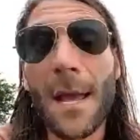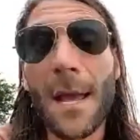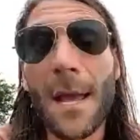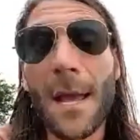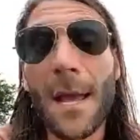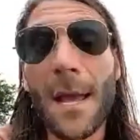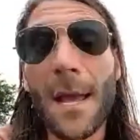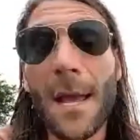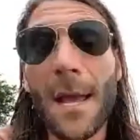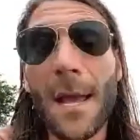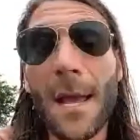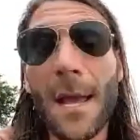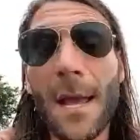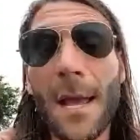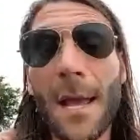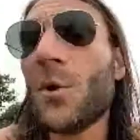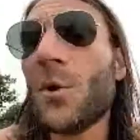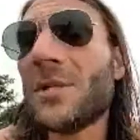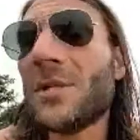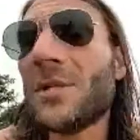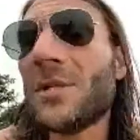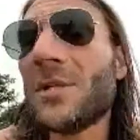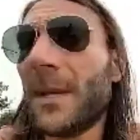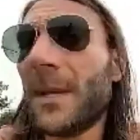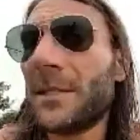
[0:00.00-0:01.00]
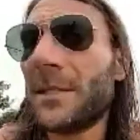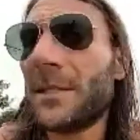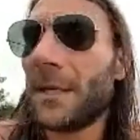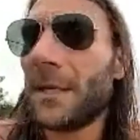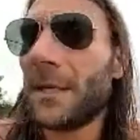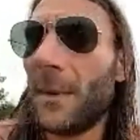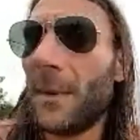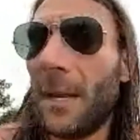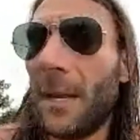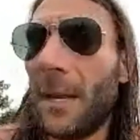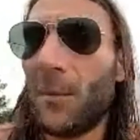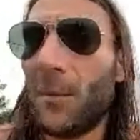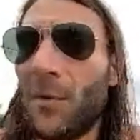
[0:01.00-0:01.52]
some of those elements
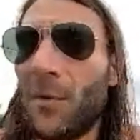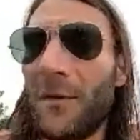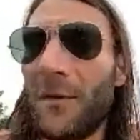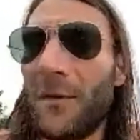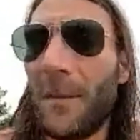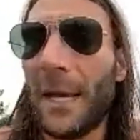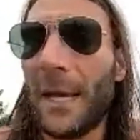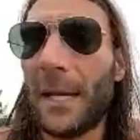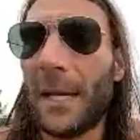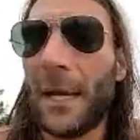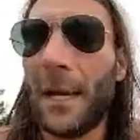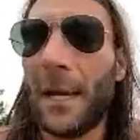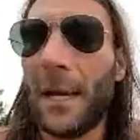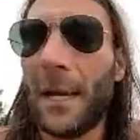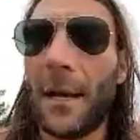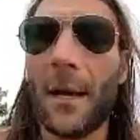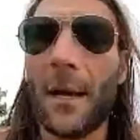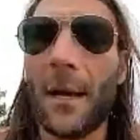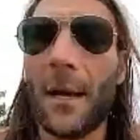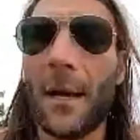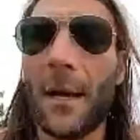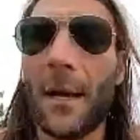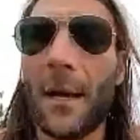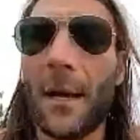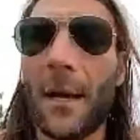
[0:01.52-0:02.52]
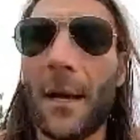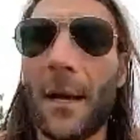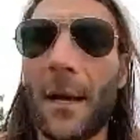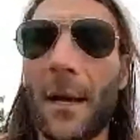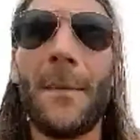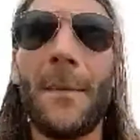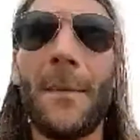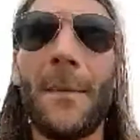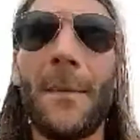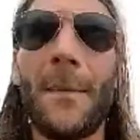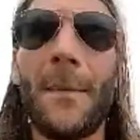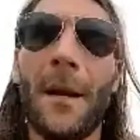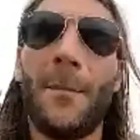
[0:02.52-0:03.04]
in movie making,
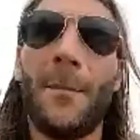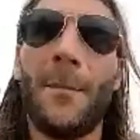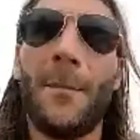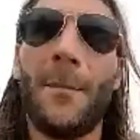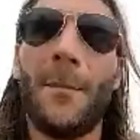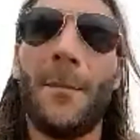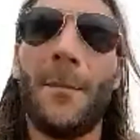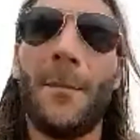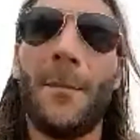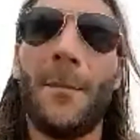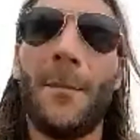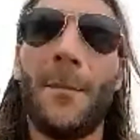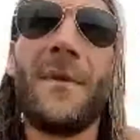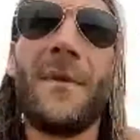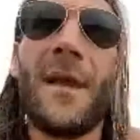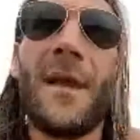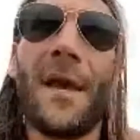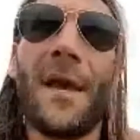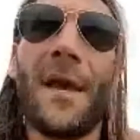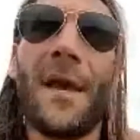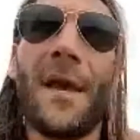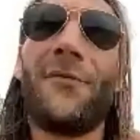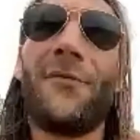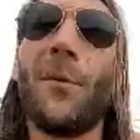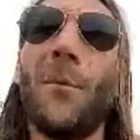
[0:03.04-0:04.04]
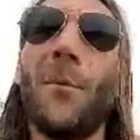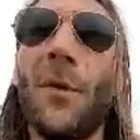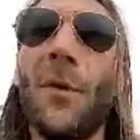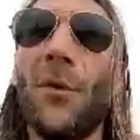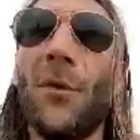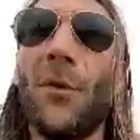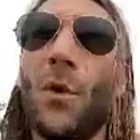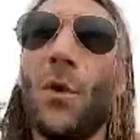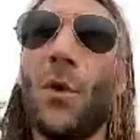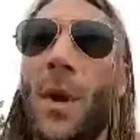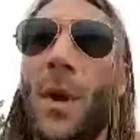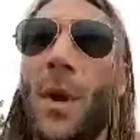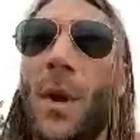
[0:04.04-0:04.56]
I'm kind of
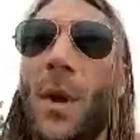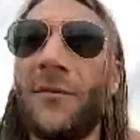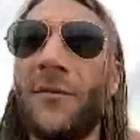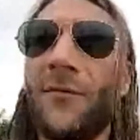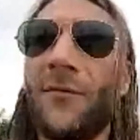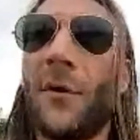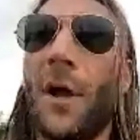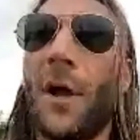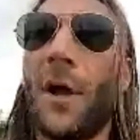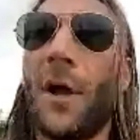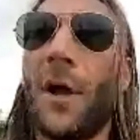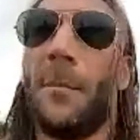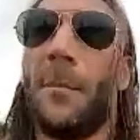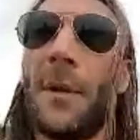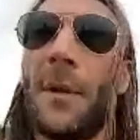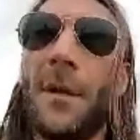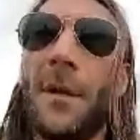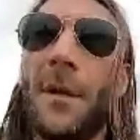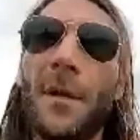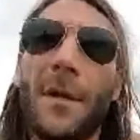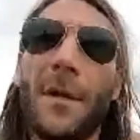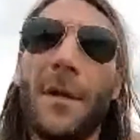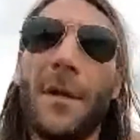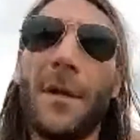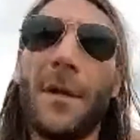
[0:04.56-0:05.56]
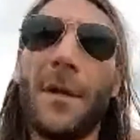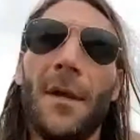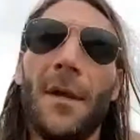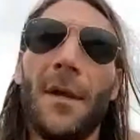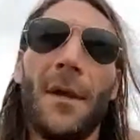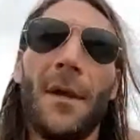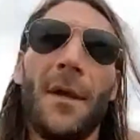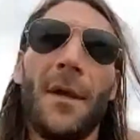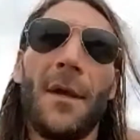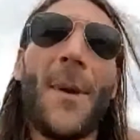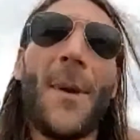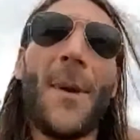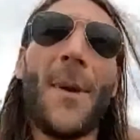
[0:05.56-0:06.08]
familiar with from
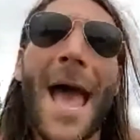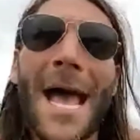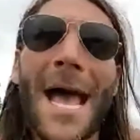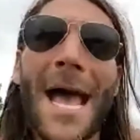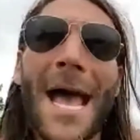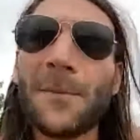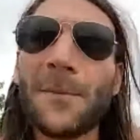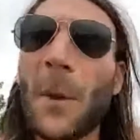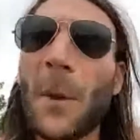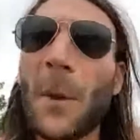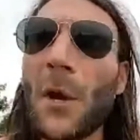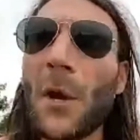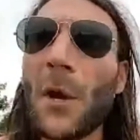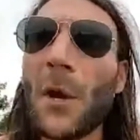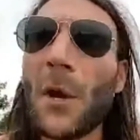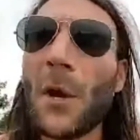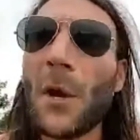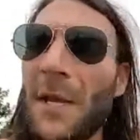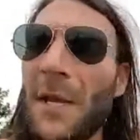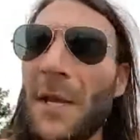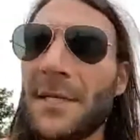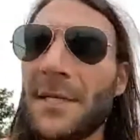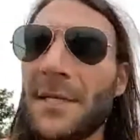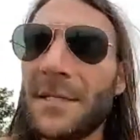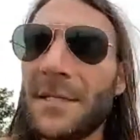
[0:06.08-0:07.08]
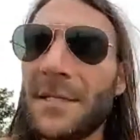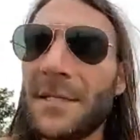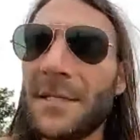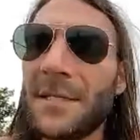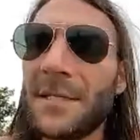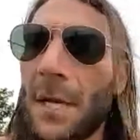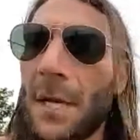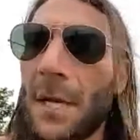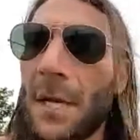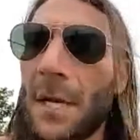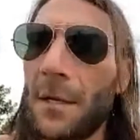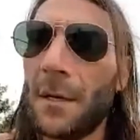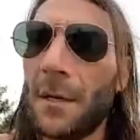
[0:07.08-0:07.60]
past period pieces I've
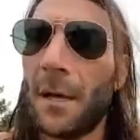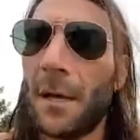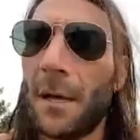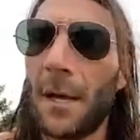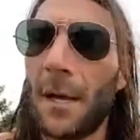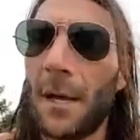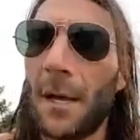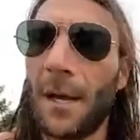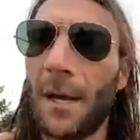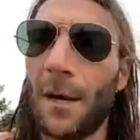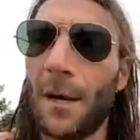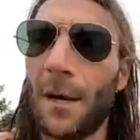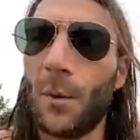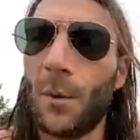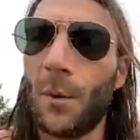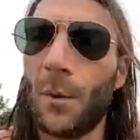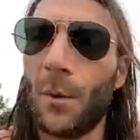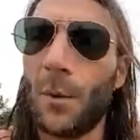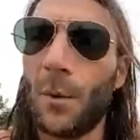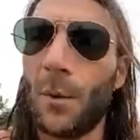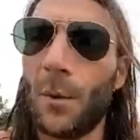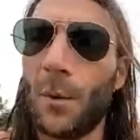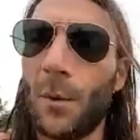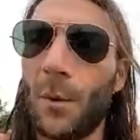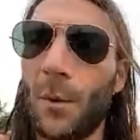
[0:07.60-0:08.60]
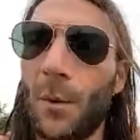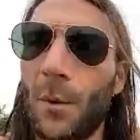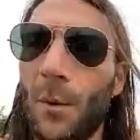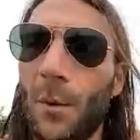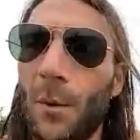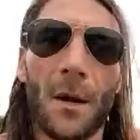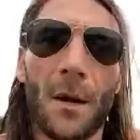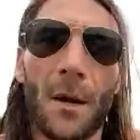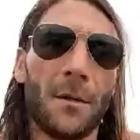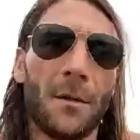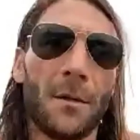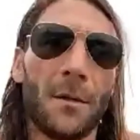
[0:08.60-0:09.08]
done, where